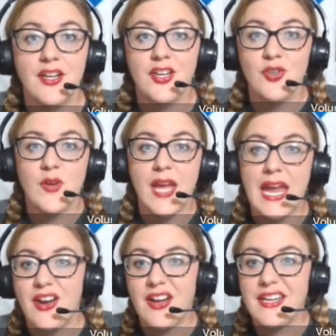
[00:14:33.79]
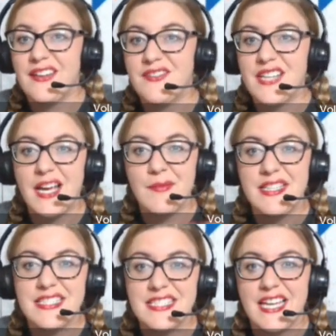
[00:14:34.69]
You cannot give
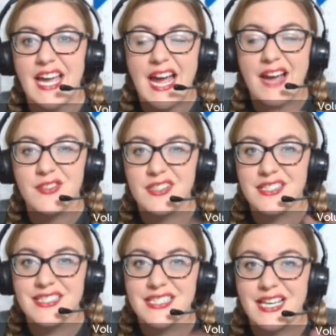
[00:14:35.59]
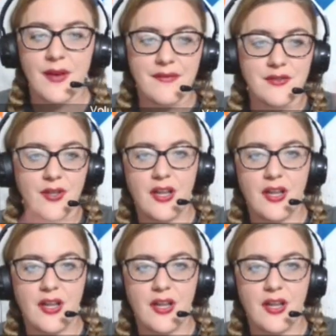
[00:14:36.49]
diamonds after this slide. After all